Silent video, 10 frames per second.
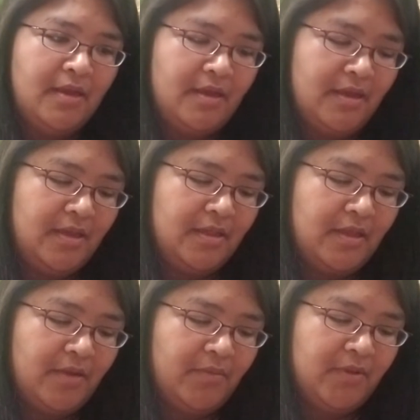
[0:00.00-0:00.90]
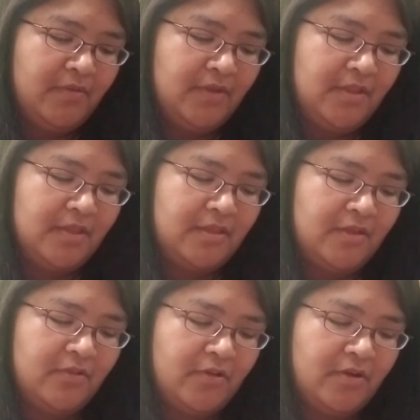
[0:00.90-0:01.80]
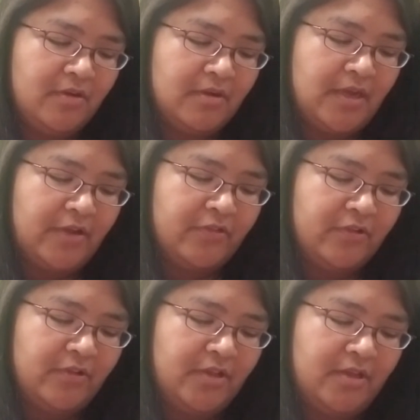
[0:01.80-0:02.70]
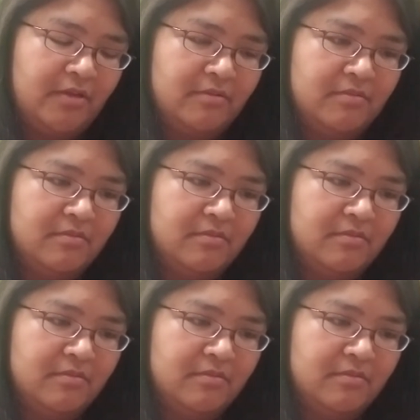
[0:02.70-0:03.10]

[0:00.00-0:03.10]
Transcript: And I want to say that these are actually...